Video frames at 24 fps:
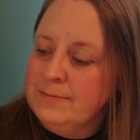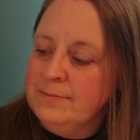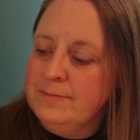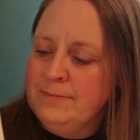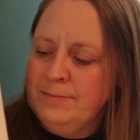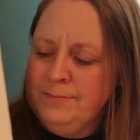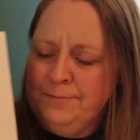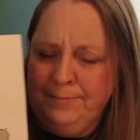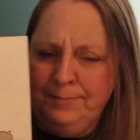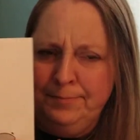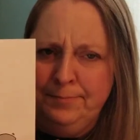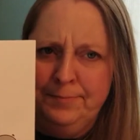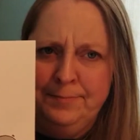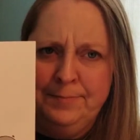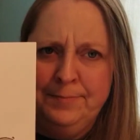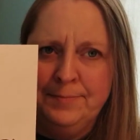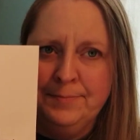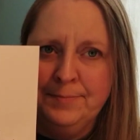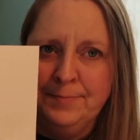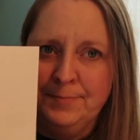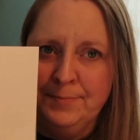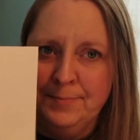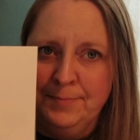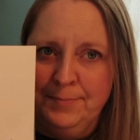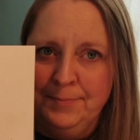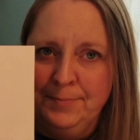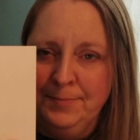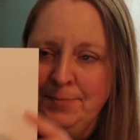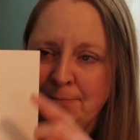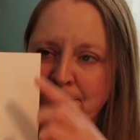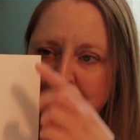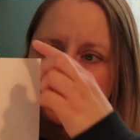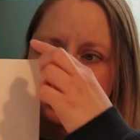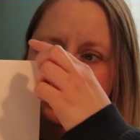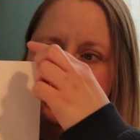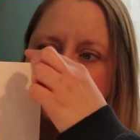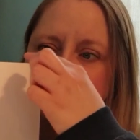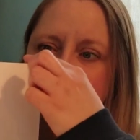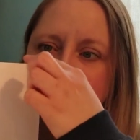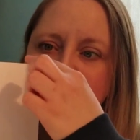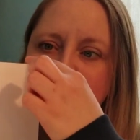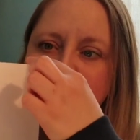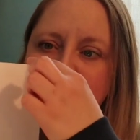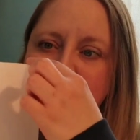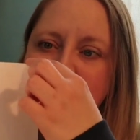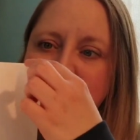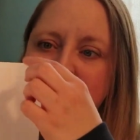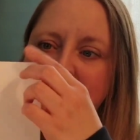
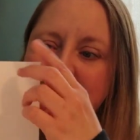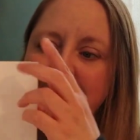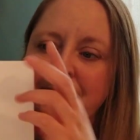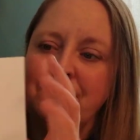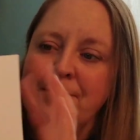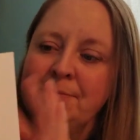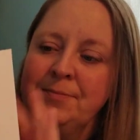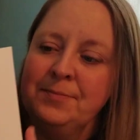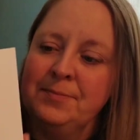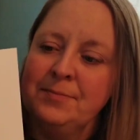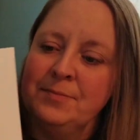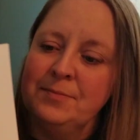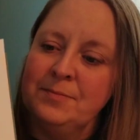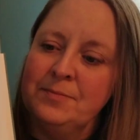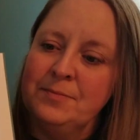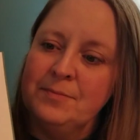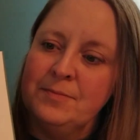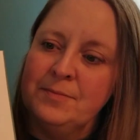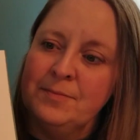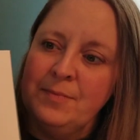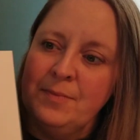No one is speaking in this clip.